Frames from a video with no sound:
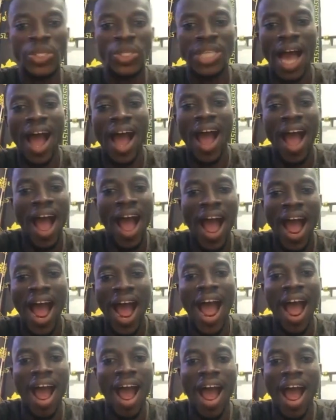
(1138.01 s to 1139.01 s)

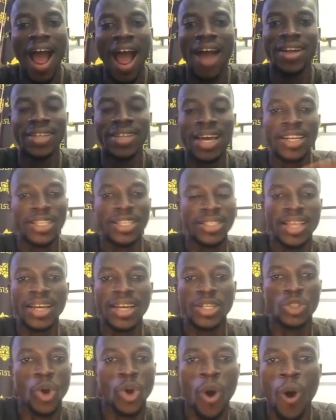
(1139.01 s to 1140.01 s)
Sa,
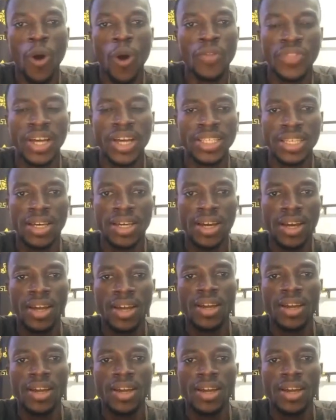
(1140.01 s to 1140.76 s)
that is all that